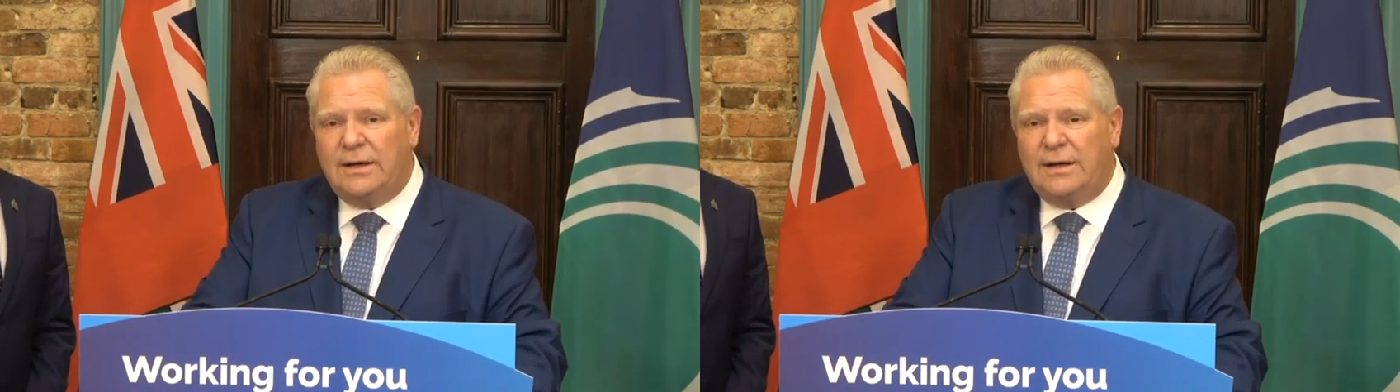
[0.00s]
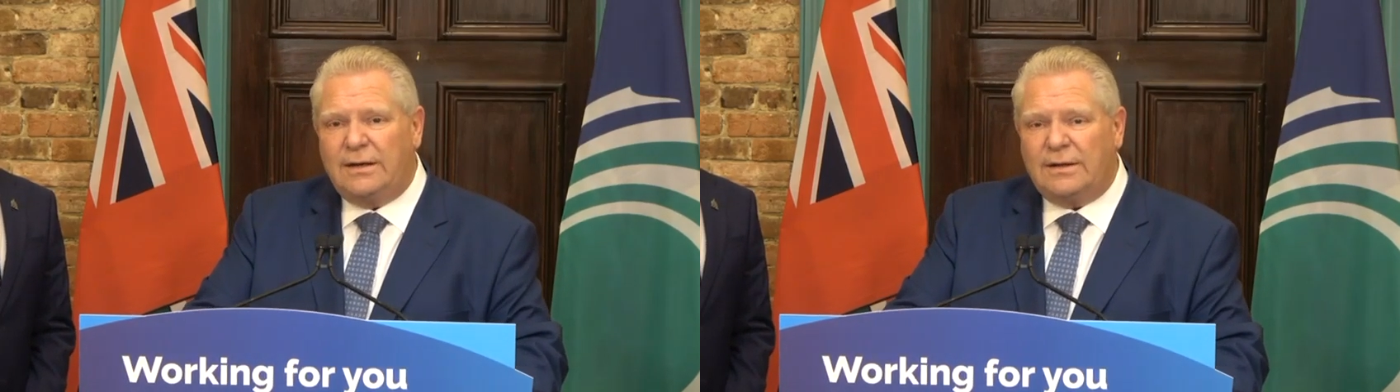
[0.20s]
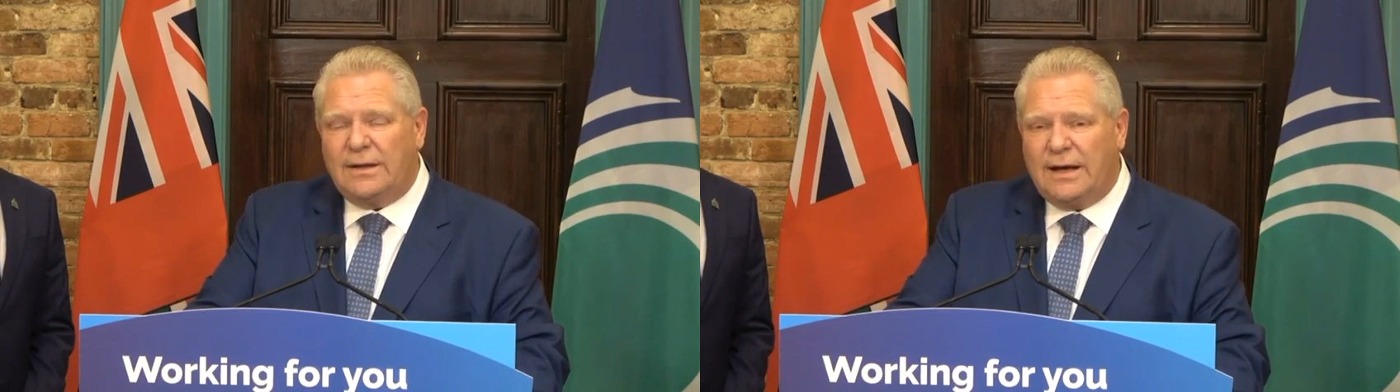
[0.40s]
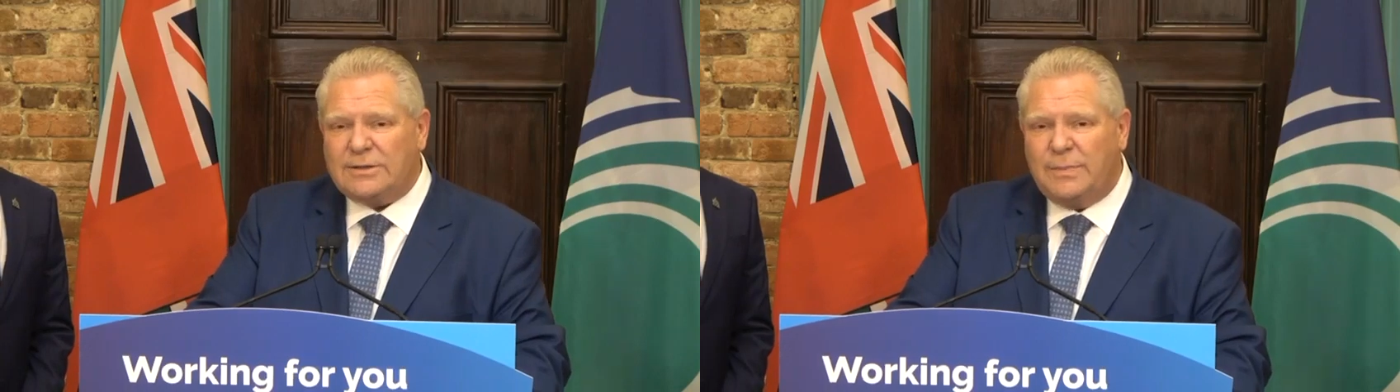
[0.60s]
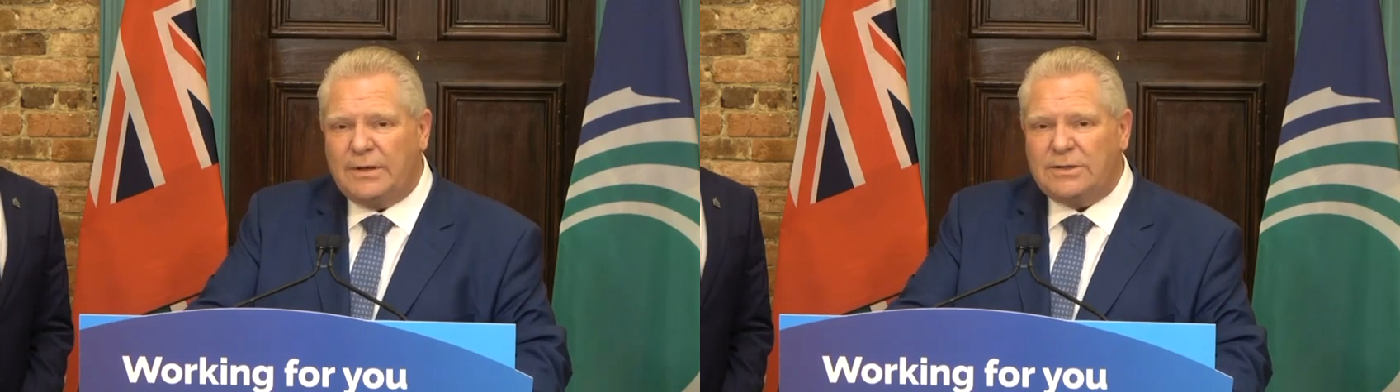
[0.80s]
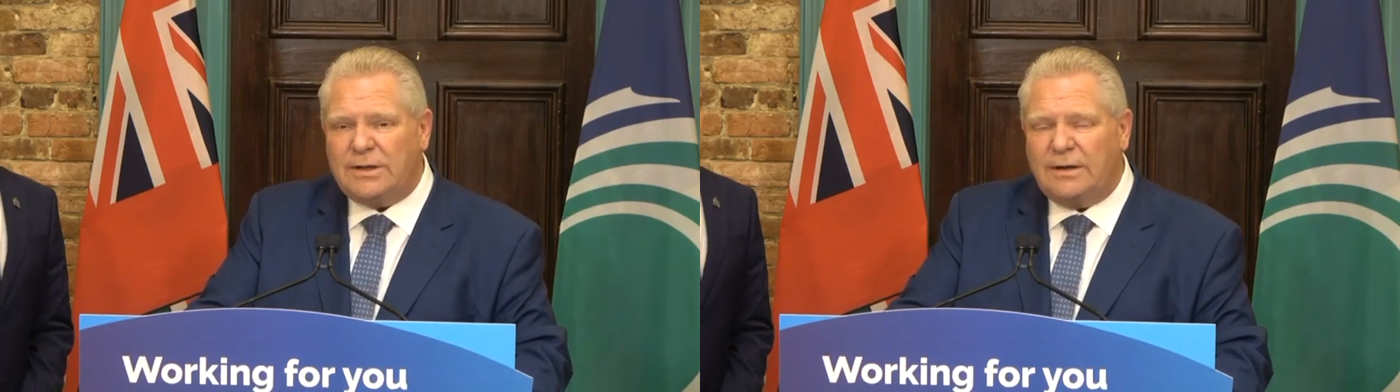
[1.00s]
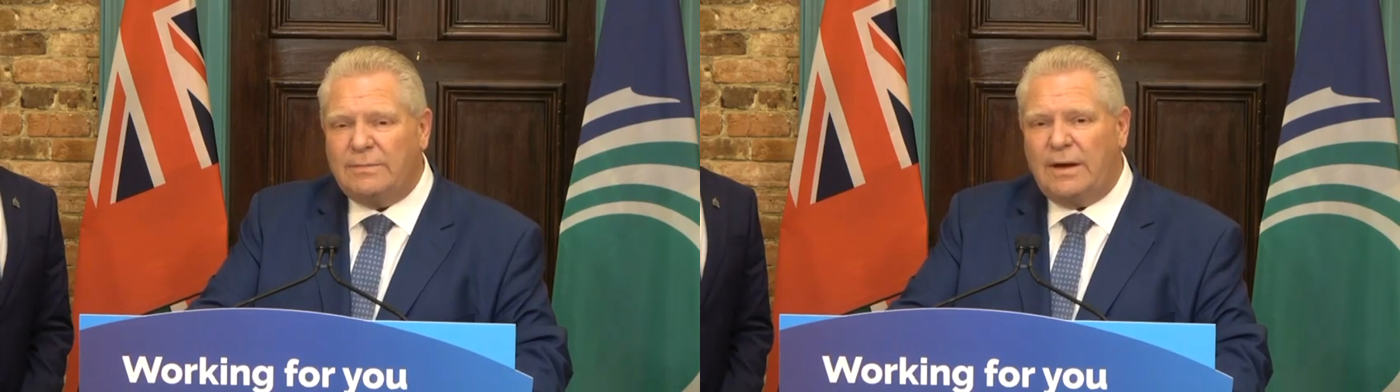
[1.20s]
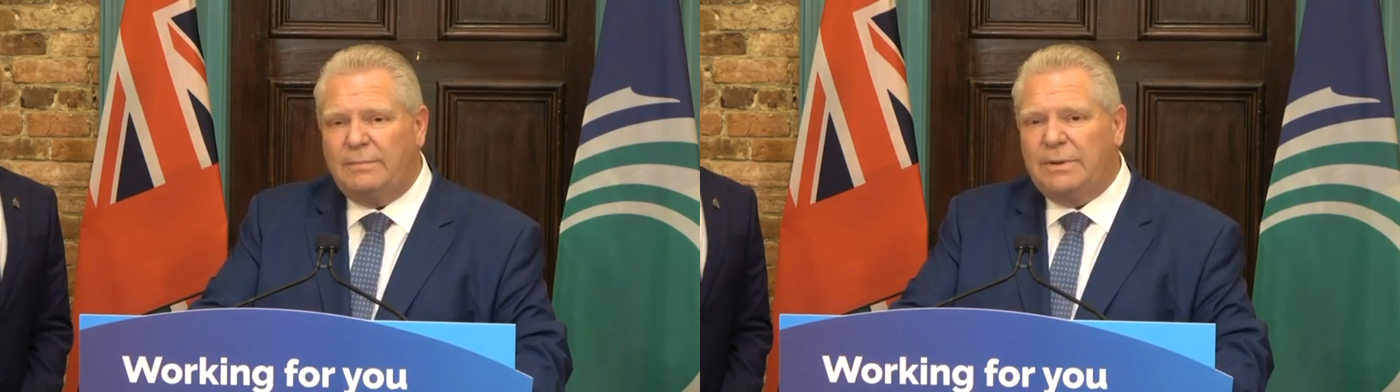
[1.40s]
Uh, the last budget, I,
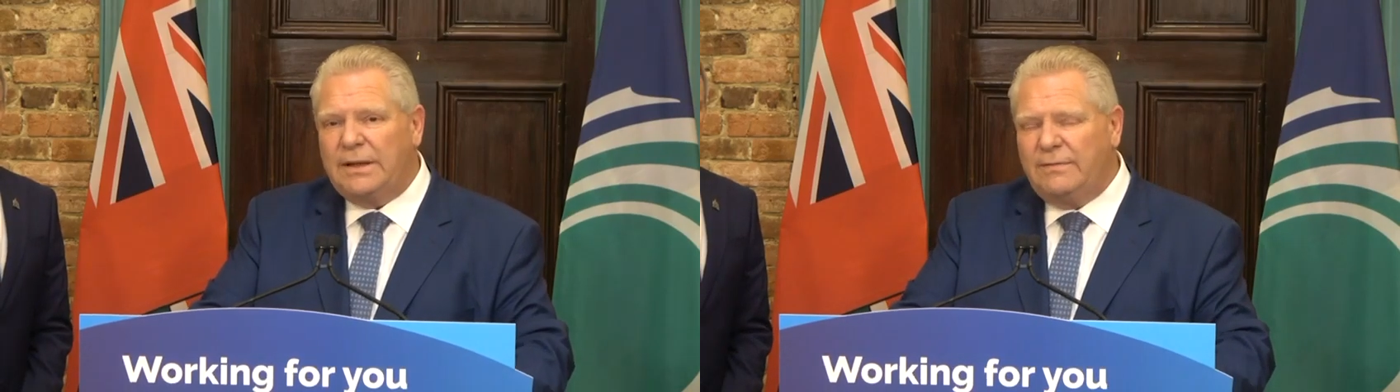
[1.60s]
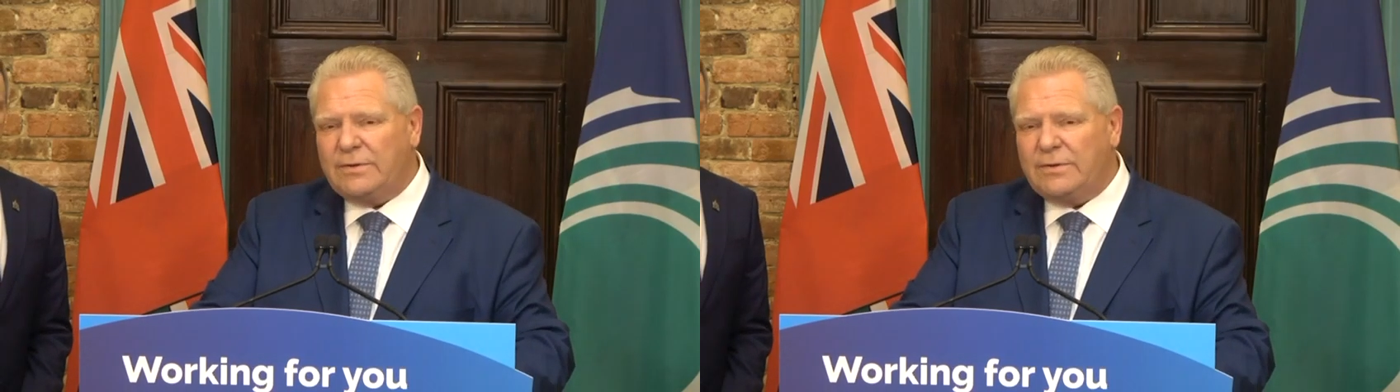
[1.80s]
I, believe,